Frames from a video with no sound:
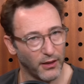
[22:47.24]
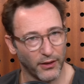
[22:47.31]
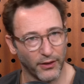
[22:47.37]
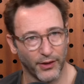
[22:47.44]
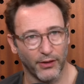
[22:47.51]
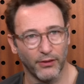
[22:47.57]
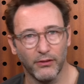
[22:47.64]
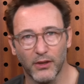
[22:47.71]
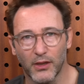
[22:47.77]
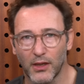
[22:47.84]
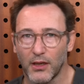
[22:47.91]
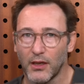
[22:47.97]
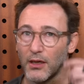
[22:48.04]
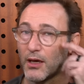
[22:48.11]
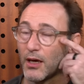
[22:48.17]
you know?
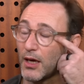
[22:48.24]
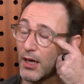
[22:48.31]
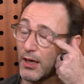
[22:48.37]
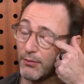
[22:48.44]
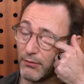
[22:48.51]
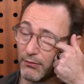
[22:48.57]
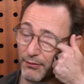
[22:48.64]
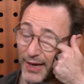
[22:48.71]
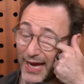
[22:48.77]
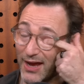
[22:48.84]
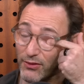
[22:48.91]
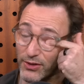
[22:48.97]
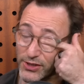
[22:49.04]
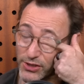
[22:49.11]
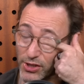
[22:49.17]

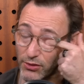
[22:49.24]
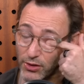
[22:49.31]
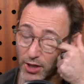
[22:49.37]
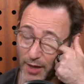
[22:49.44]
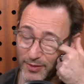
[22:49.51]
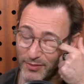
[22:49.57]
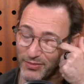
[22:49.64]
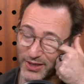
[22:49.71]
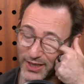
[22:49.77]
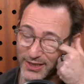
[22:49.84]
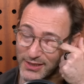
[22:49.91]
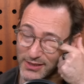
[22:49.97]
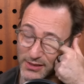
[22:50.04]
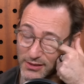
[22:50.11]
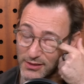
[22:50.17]
Now it's so
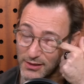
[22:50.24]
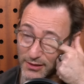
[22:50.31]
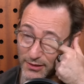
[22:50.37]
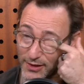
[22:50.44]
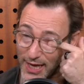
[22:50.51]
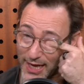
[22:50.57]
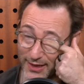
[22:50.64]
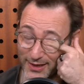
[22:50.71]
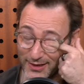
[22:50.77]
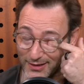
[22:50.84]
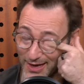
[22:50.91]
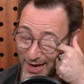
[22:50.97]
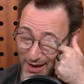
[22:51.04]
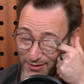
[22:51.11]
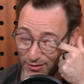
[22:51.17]
commonplace that
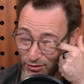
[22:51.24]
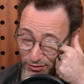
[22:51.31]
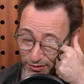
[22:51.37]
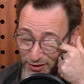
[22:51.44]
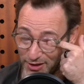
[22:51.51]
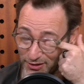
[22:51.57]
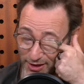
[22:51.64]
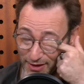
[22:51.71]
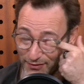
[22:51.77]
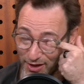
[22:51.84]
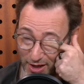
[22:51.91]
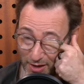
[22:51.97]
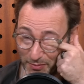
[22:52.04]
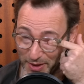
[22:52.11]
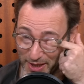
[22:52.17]
nearly every
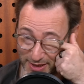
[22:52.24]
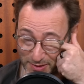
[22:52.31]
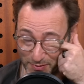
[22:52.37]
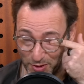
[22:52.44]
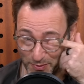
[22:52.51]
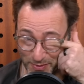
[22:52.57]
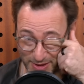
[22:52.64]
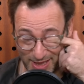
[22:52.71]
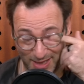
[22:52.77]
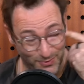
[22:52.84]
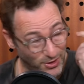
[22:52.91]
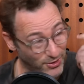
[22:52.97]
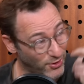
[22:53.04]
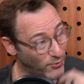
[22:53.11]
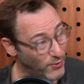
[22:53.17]
company has a purpose
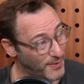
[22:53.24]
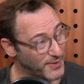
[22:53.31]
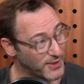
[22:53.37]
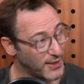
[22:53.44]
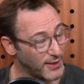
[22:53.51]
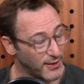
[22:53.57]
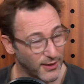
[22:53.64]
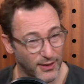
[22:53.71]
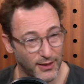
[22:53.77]
statement on their website.